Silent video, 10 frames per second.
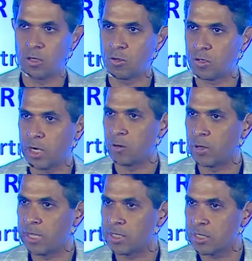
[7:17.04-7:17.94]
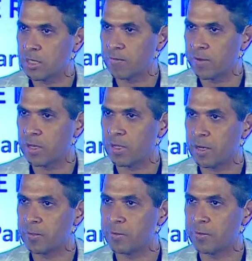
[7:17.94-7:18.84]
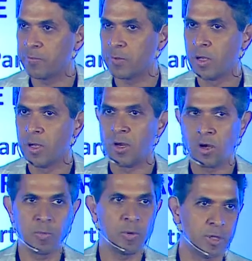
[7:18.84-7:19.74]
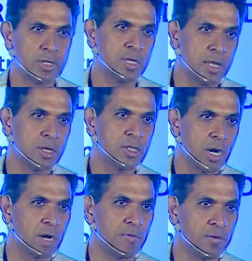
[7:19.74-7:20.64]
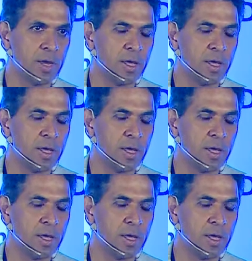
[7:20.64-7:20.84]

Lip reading: try to digest that figure. A lot of people say that startup fail.